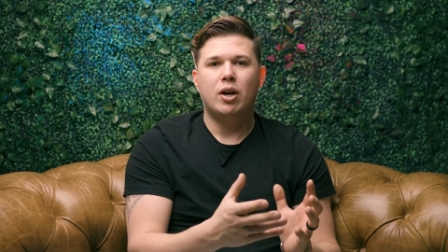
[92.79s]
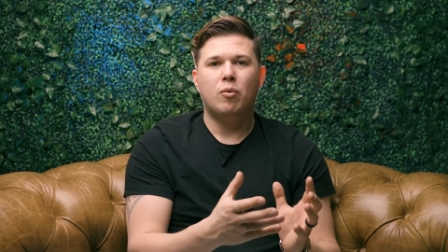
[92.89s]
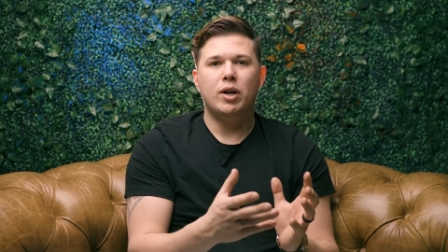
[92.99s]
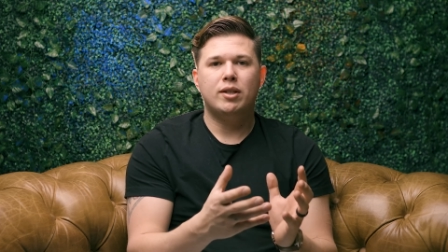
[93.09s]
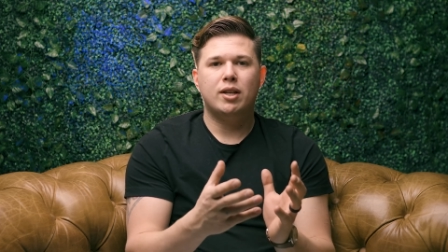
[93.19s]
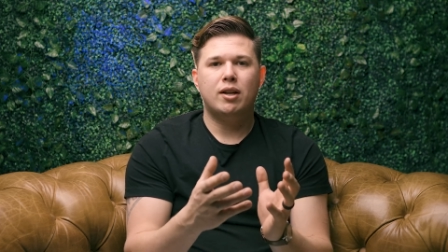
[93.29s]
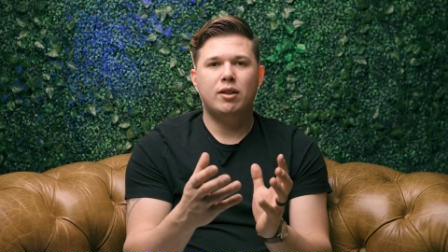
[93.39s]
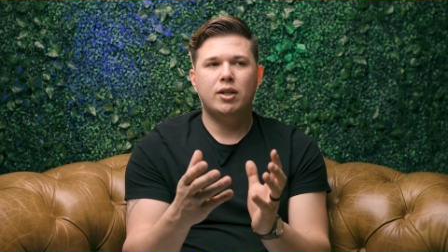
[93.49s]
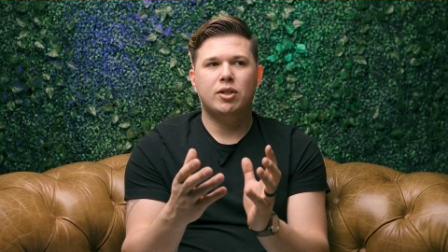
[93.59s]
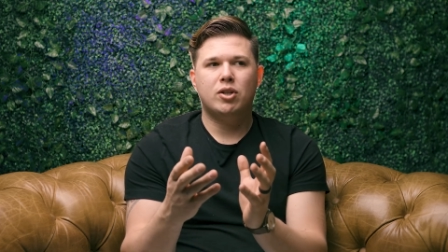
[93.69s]
we
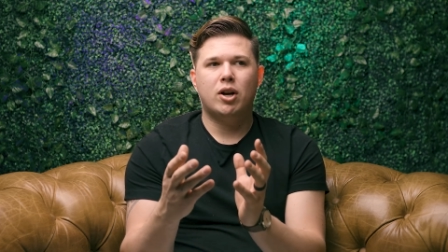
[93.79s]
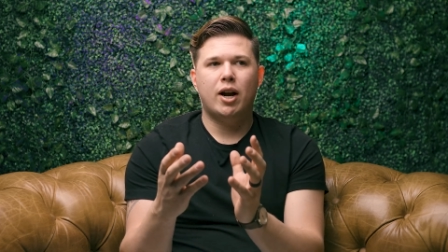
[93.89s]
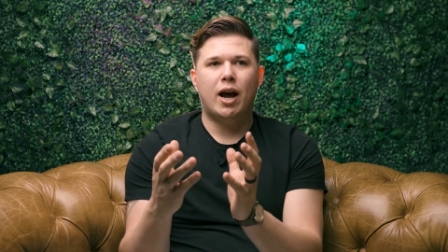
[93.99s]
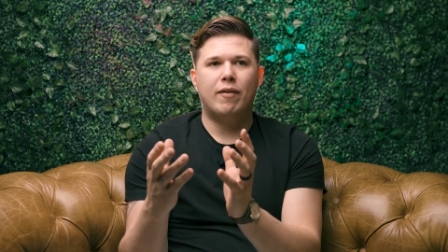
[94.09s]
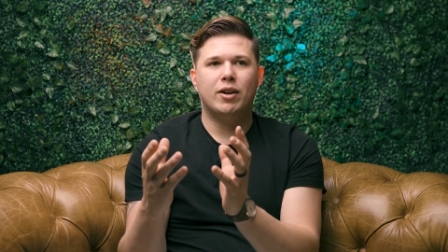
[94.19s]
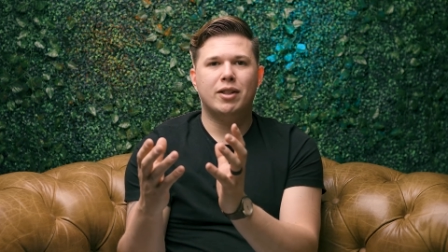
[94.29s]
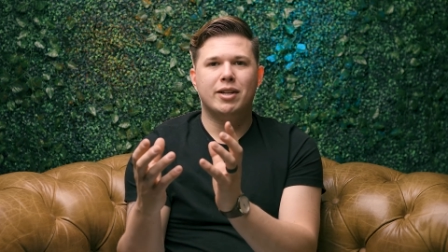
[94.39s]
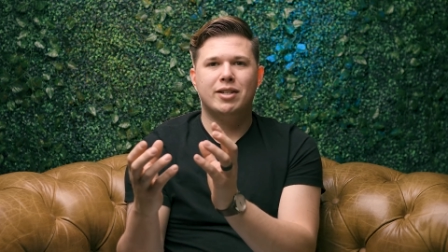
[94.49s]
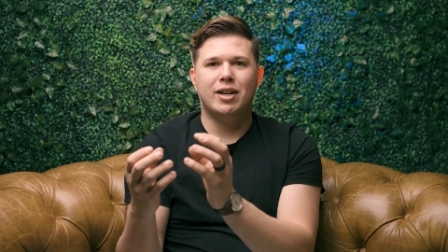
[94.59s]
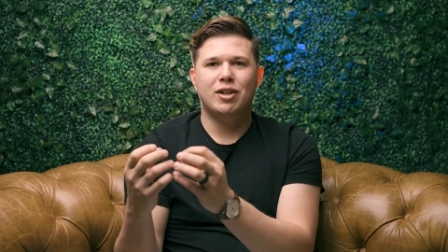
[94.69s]
suddenly start having
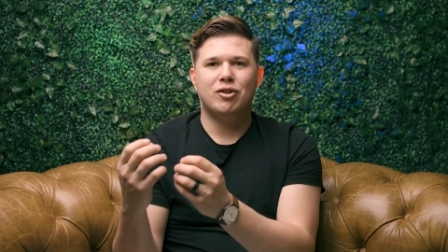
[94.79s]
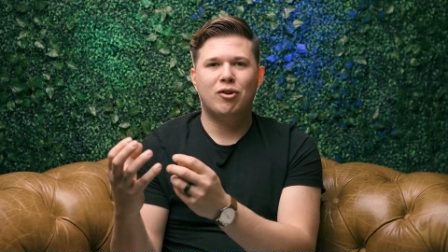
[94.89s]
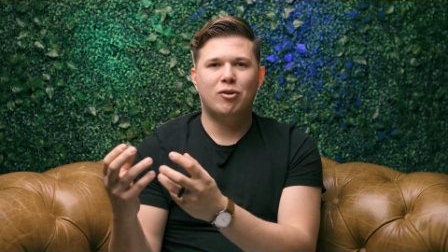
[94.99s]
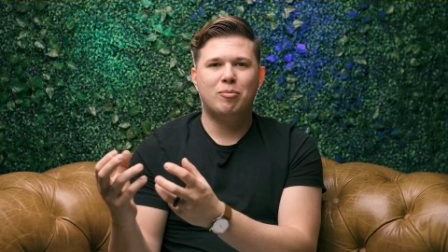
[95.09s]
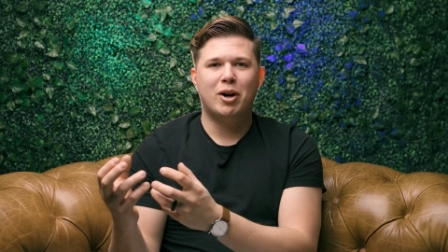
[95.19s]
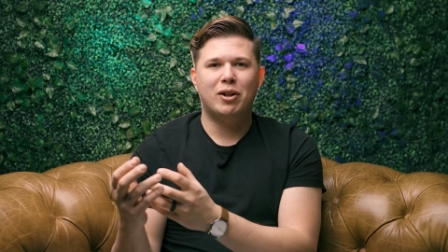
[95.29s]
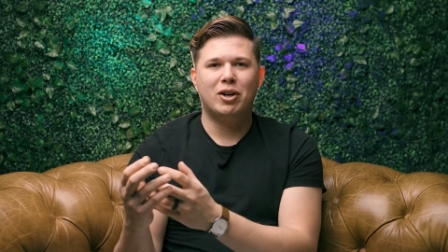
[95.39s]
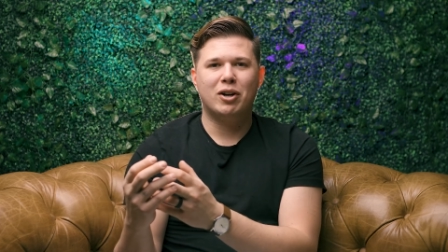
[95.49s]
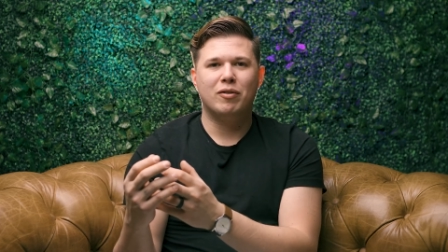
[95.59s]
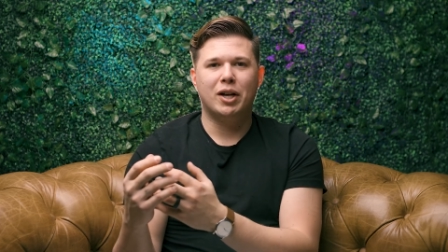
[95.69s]
this internal
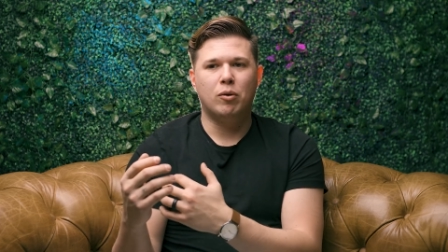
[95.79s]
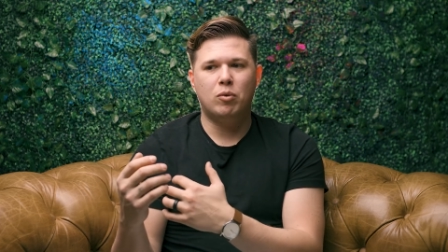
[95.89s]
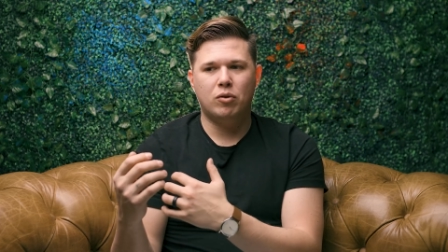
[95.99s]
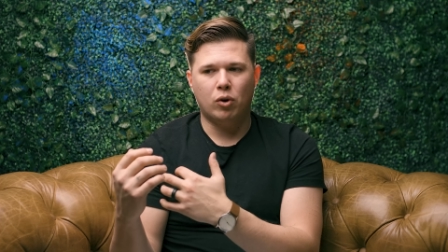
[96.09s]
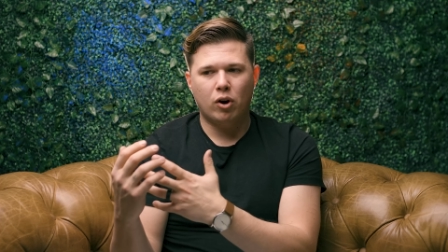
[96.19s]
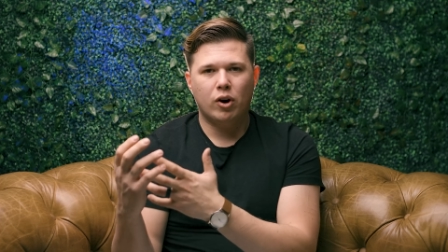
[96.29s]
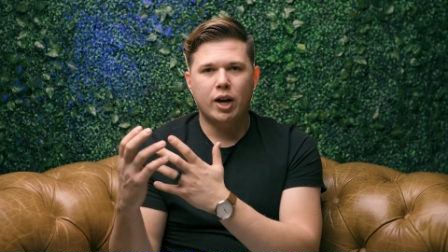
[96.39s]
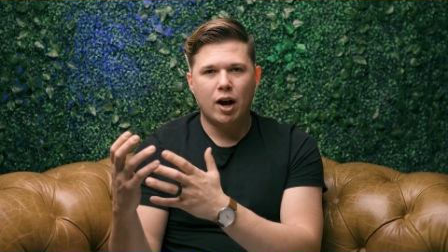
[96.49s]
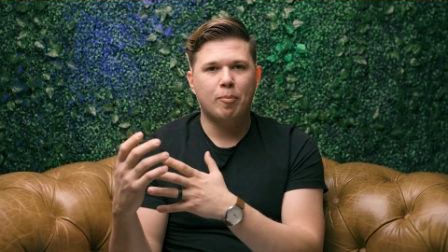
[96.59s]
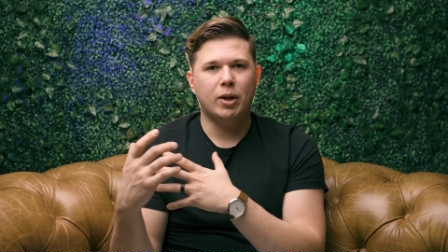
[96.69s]
monologue of like, well,
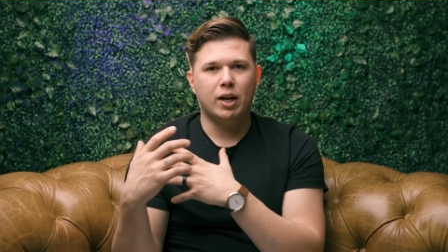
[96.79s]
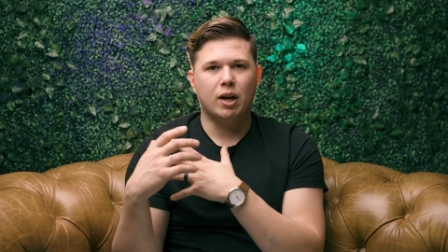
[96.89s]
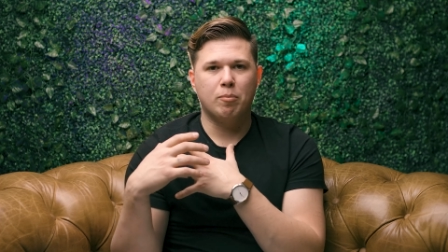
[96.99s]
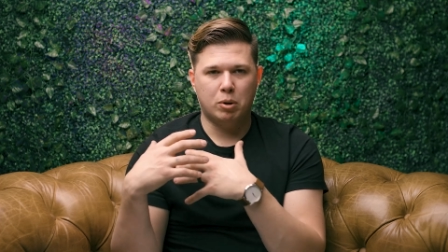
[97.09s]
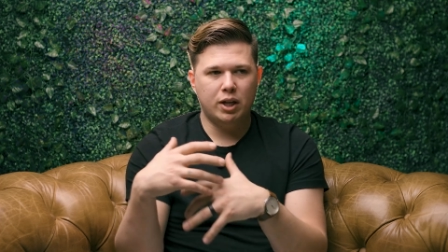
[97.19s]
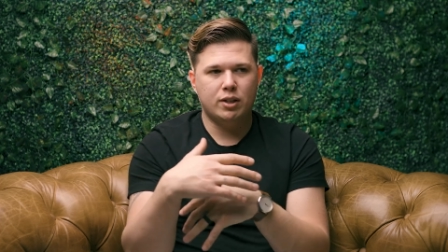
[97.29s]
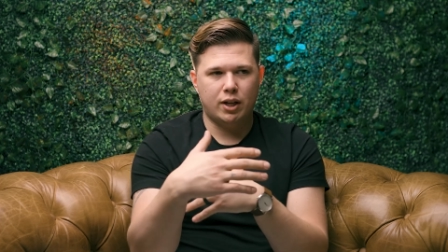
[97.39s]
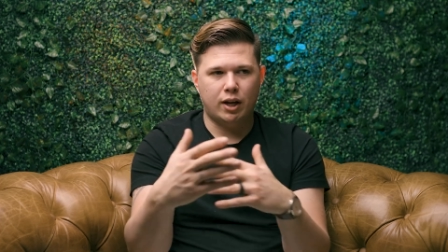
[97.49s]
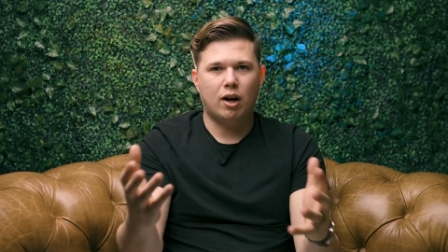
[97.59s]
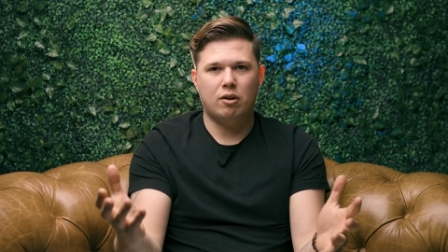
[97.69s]
hurry up, like, please,
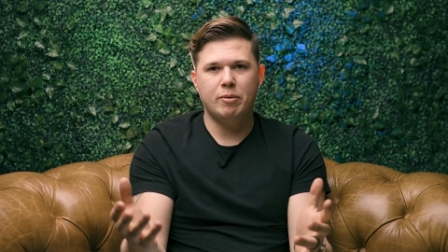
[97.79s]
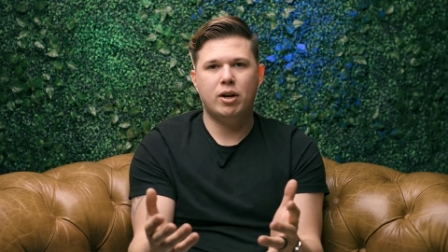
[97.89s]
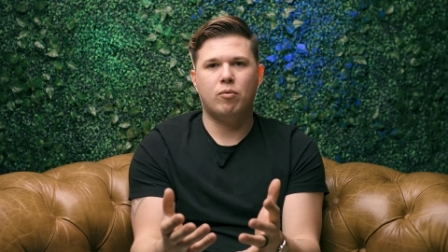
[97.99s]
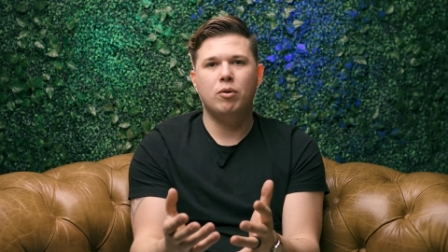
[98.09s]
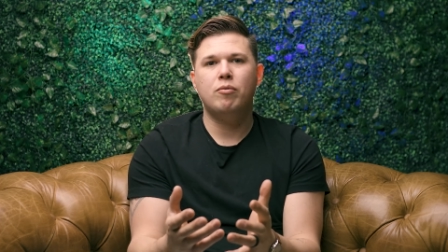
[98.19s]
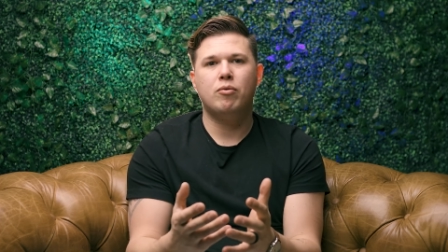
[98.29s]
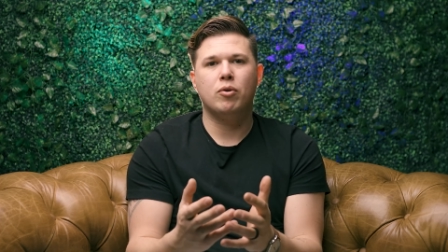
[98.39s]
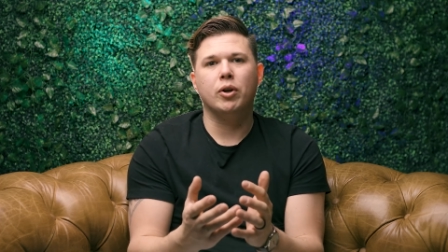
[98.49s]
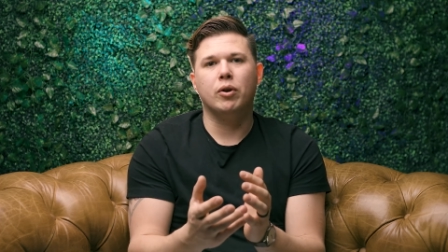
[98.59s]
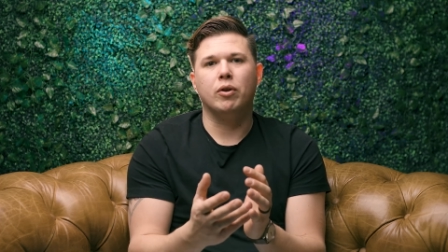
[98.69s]
like, I'll make room
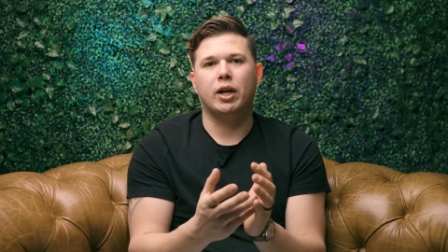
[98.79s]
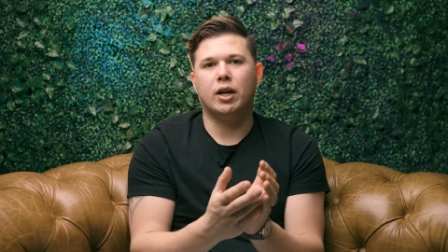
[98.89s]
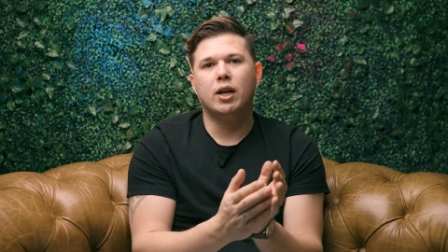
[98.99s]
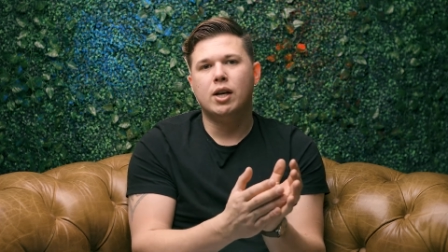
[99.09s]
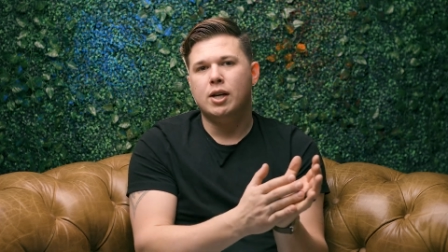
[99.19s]
for you. Like,